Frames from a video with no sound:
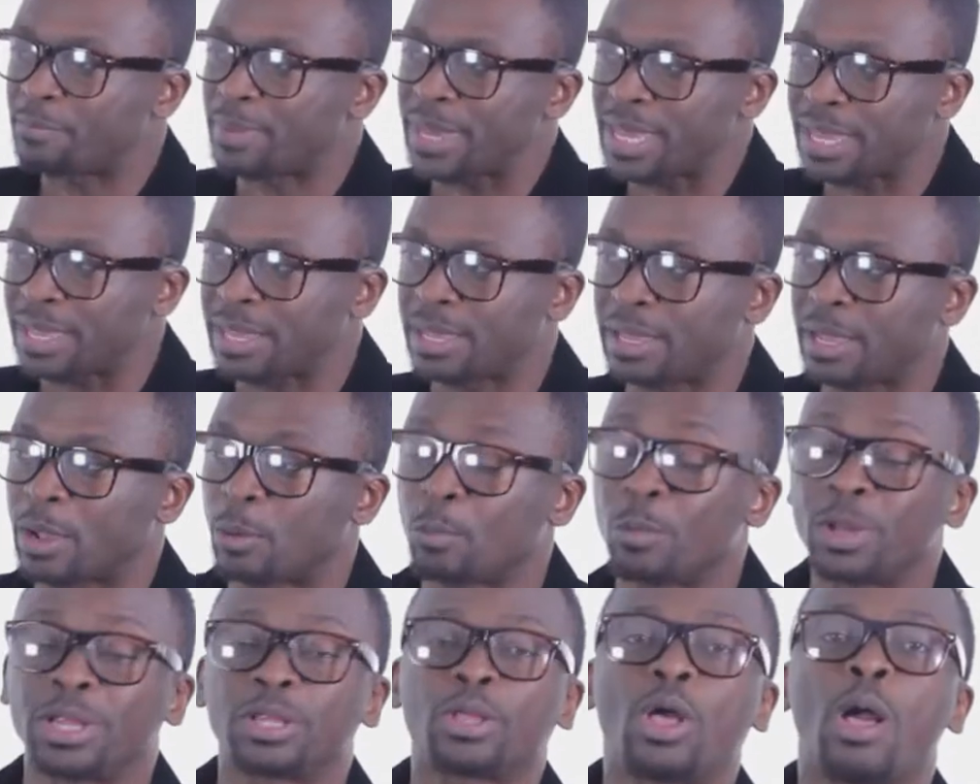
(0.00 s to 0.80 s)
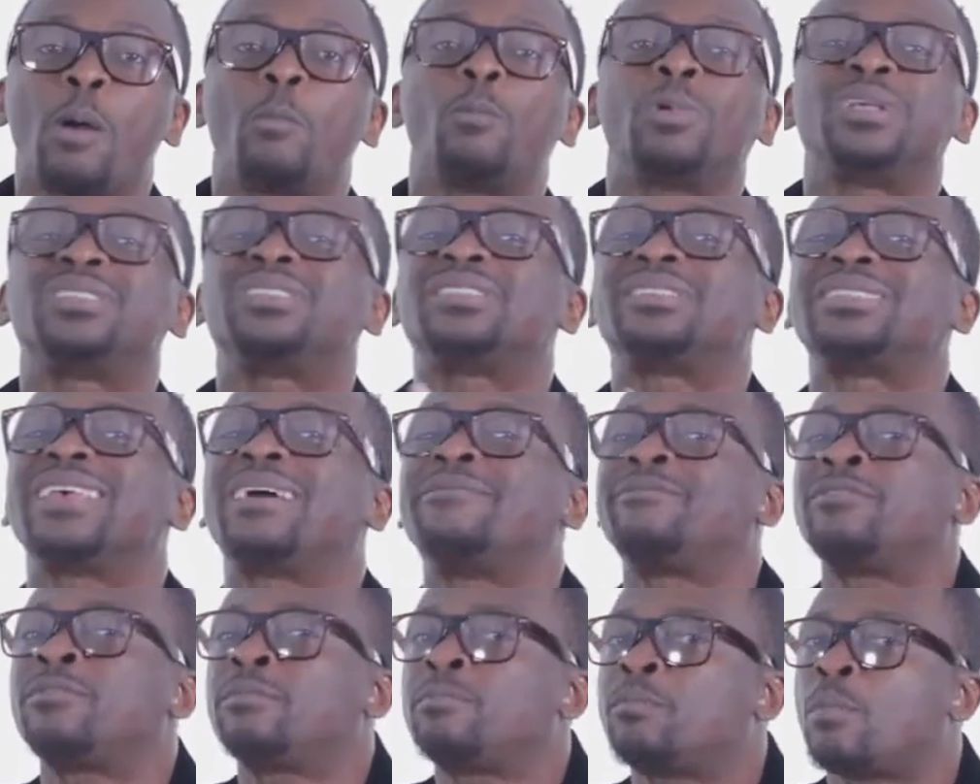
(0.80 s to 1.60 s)
B will come with
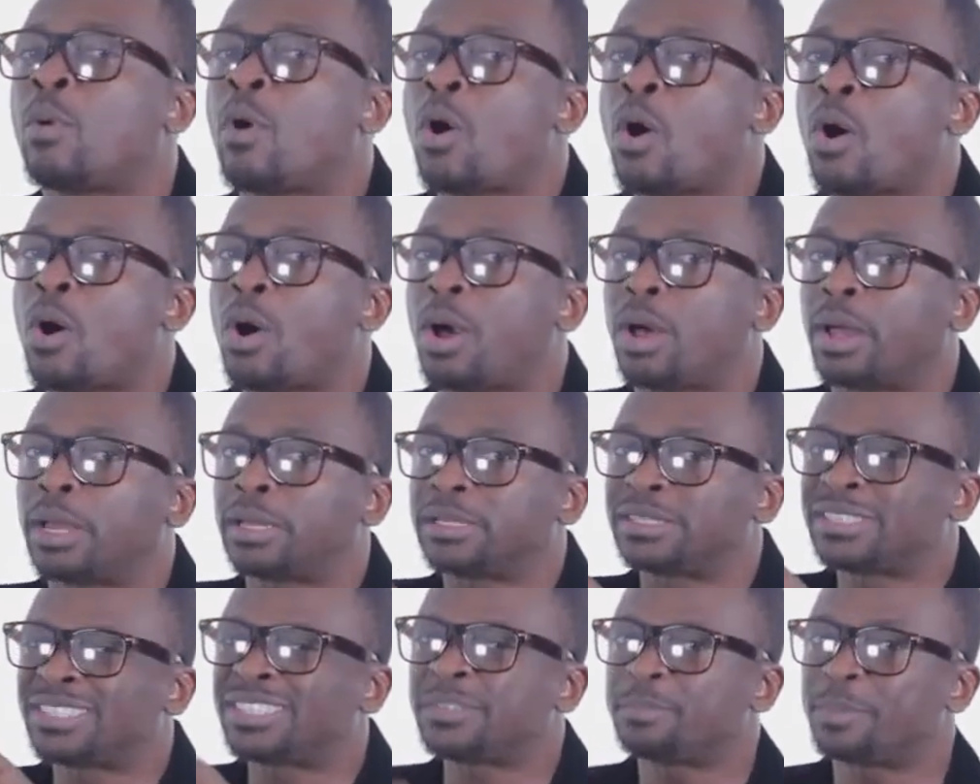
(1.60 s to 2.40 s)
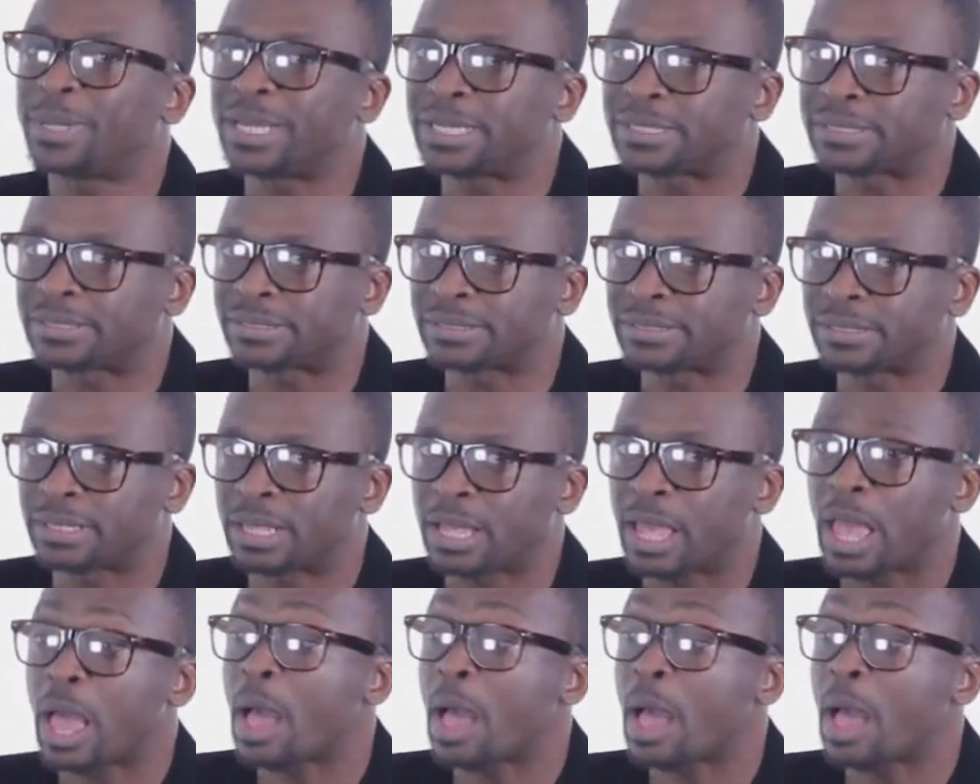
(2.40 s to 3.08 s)
seven more spirits,